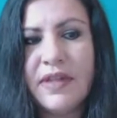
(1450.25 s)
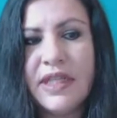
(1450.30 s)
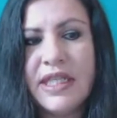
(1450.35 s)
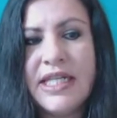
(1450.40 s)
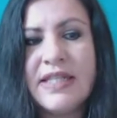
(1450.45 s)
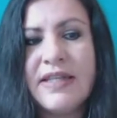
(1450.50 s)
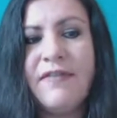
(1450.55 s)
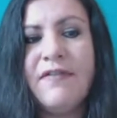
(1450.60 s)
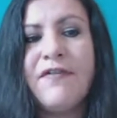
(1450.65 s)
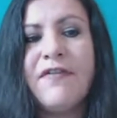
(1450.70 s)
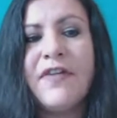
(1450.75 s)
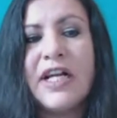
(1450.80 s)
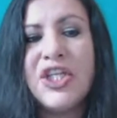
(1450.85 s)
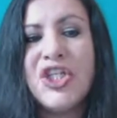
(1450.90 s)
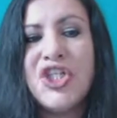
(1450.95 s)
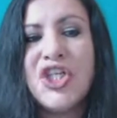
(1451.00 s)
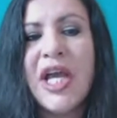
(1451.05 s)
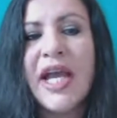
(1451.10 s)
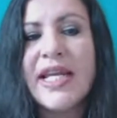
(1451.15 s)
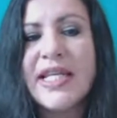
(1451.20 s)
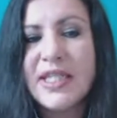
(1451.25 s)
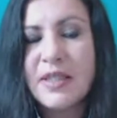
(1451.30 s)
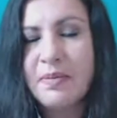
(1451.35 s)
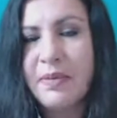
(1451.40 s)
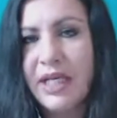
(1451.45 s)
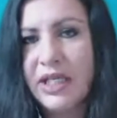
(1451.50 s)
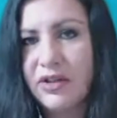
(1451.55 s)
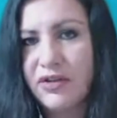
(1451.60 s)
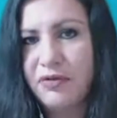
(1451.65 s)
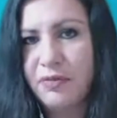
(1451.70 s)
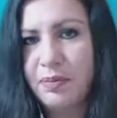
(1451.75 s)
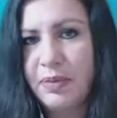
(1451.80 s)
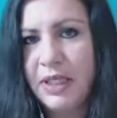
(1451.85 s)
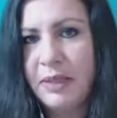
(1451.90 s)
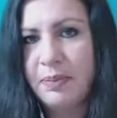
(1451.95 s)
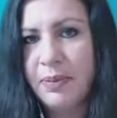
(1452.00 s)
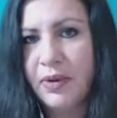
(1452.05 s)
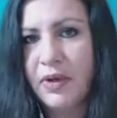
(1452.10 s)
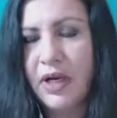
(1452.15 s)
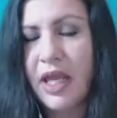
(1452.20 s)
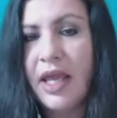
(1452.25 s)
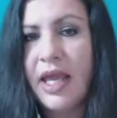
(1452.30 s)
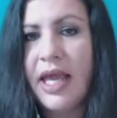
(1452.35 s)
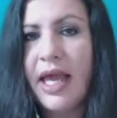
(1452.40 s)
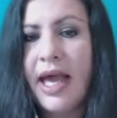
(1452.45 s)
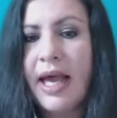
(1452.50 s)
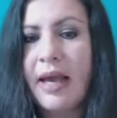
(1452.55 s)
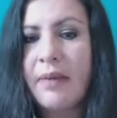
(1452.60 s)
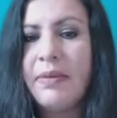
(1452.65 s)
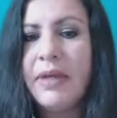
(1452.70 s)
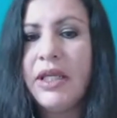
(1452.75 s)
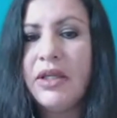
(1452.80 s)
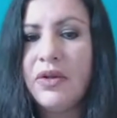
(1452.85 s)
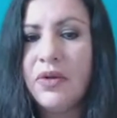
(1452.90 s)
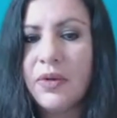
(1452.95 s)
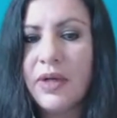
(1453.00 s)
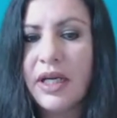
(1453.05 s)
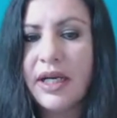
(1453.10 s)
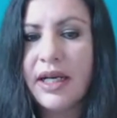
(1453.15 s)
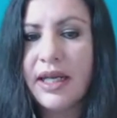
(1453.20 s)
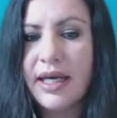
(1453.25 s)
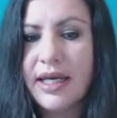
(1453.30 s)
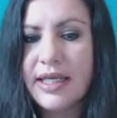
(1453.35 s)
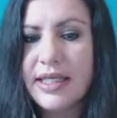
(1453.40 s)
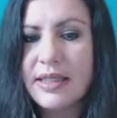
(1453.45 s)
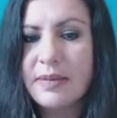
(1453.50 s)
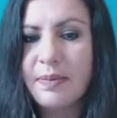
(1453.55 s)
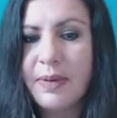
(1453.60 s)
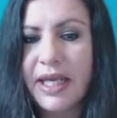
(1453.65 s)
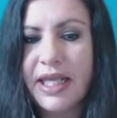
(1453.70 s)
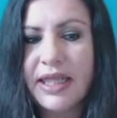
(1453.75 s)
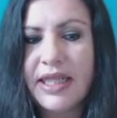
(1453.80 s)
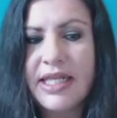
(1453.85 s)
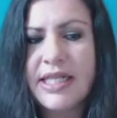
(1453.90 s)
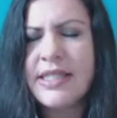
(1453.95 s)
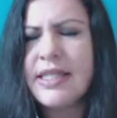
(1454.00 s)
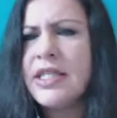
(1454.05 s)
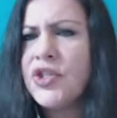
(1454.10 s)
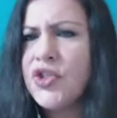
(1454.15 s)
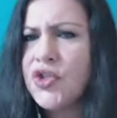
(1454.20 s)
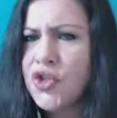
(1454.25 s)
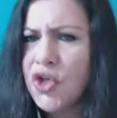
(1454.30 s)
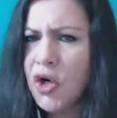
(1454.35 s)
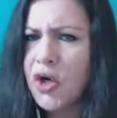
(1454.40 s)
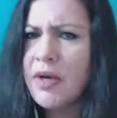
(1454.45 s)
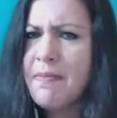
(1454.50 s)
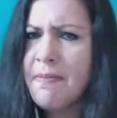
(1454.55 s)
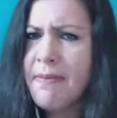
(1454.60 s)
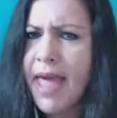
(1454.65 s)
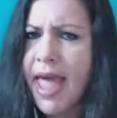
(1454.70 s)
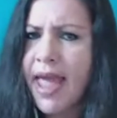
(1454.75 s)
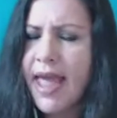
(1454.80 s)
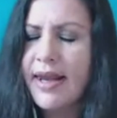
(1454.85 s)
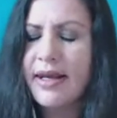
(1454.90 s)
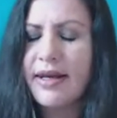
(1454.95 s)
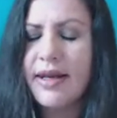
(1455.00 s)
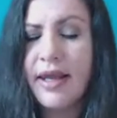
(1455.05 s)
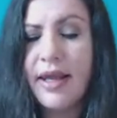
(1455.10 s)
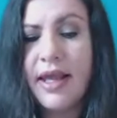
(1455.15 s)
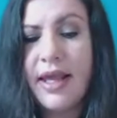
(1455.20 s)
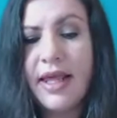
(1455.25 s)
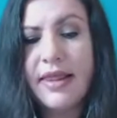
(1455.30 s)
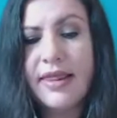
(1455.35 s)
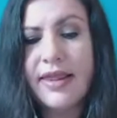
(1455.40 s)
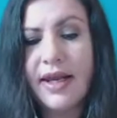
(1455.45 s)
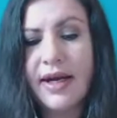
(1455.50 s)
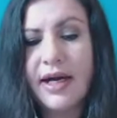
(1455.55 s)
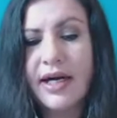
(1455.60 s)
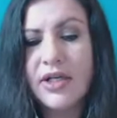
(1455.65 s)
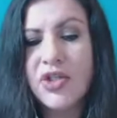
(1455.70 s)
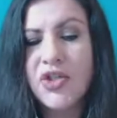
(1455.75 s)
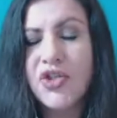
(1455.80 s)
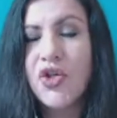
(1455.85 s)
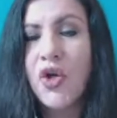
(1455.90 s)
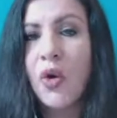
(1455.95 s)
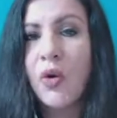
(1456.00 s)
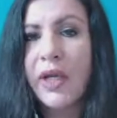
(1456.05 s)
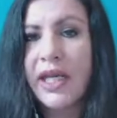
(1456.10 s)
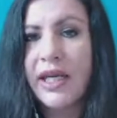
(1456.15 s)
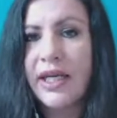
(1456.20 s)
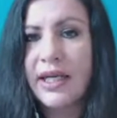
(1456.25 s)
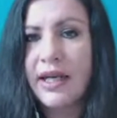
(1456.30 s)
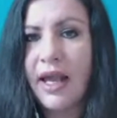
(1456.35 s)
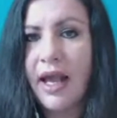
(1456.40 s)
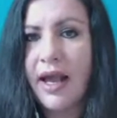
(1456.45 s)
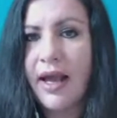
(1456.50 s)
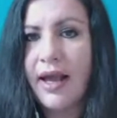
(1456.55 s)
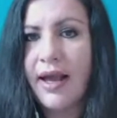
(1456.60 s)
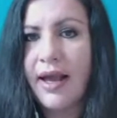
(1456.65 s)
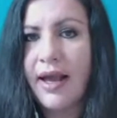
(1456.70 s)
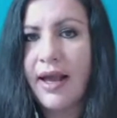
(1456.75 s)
disenfranchisement of people have been utilized by these strong men that are showing